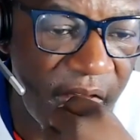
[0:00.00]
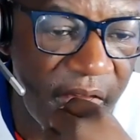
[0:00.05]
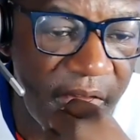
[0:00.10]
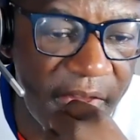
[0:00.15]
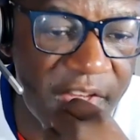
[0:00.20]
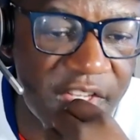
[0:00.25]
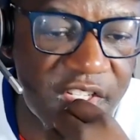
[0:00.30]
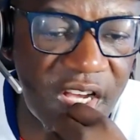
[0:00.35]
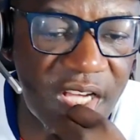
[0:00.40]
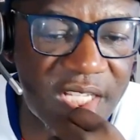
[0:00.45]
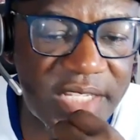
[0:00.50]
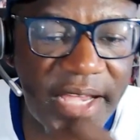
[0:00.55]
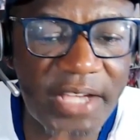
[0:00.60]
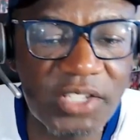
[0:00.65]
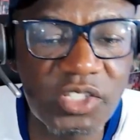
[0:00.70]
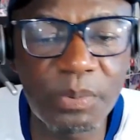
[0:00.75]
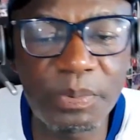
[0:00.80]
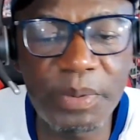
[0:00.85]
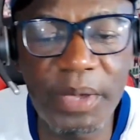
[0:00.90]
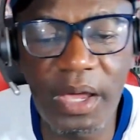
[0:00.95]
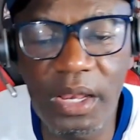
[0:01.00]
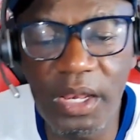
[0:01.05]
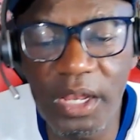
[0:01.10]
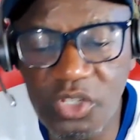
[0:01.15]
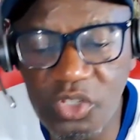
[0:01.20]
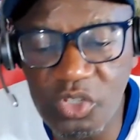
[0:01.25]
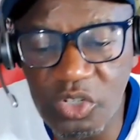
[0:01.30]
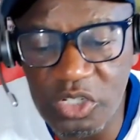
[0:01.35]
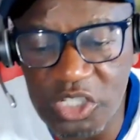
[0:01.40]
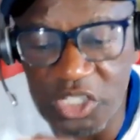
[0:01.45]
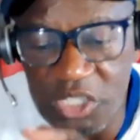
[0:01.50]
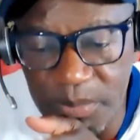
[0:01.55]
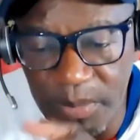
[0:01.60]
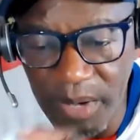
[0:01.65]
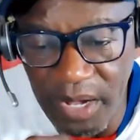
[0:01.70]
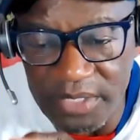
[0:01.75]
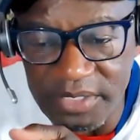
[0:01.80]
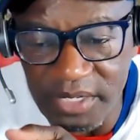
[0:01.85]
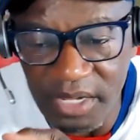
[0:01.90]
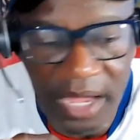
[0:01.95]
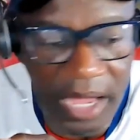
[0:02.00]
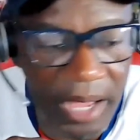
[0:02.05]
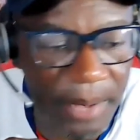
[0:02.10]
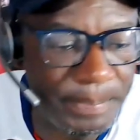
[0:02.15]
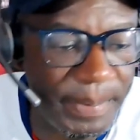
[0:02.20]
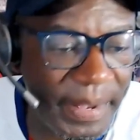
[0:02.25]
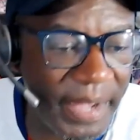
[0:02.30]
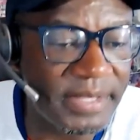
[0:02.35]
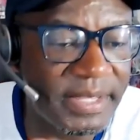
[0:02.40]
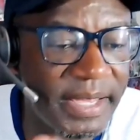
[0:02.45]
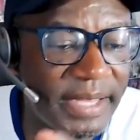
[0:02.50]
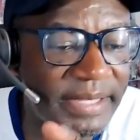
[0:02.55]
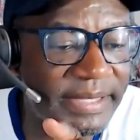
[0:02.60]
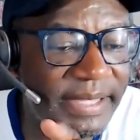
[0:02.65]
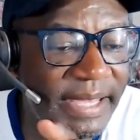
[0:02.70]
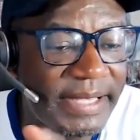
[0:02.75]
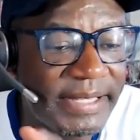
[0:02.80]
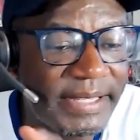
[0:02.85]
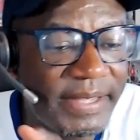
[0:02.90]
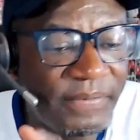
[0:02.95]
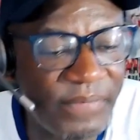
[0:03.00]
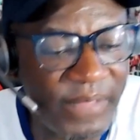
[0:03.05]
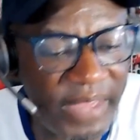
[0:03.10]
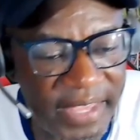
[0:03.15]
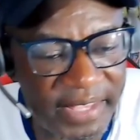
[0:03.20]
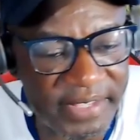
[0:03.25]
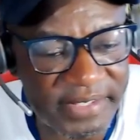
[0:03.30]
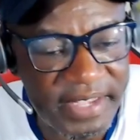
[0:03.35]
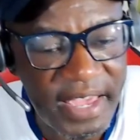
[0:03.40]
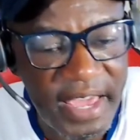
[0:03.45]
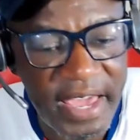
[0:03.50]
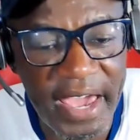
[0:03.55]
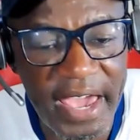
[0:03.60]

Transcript: He just has to be a little smarter about these things.